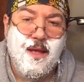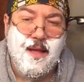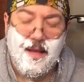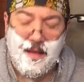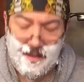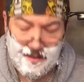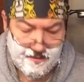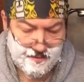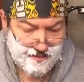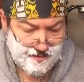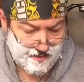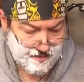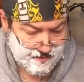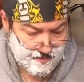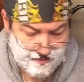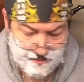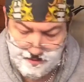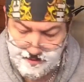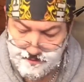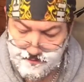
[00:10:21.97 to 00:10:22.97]
And
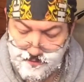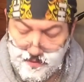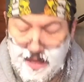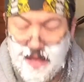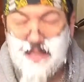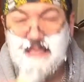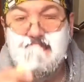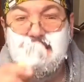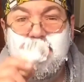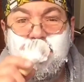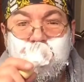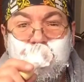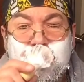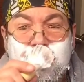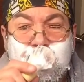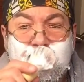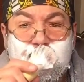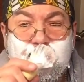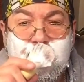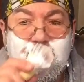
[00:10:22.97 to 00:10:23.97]
that's
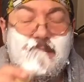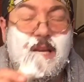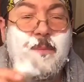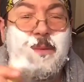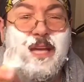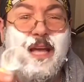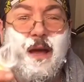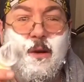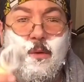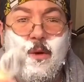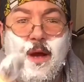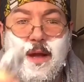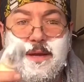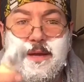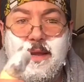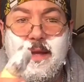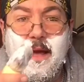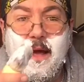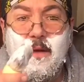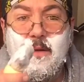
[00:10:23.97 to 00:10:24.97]
coming out right
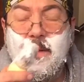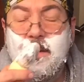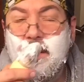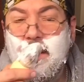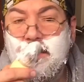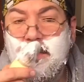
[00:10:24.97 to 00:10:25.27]
now.